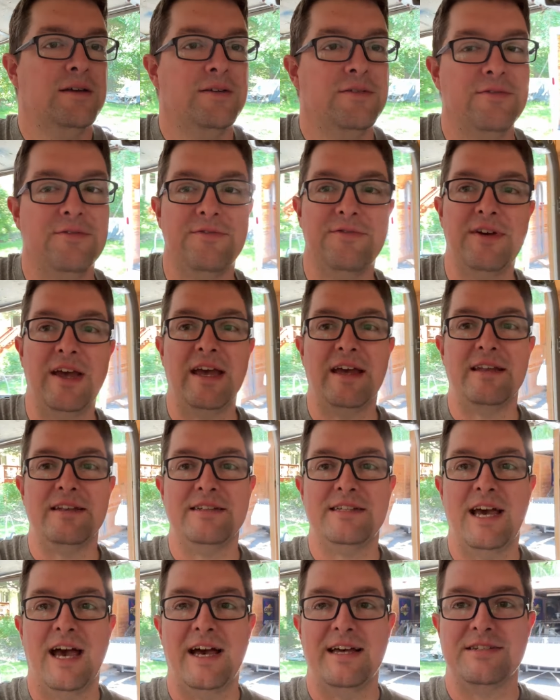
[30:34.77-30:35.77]

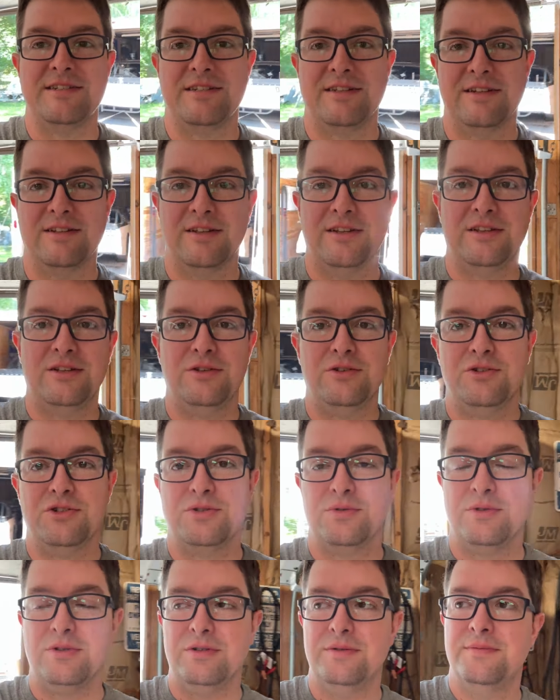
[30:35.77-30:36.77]
fantastic, like
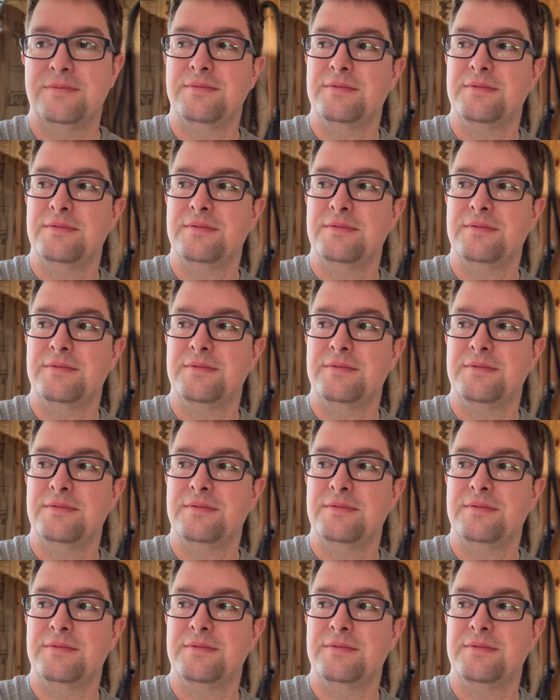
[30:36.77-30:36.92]
usual.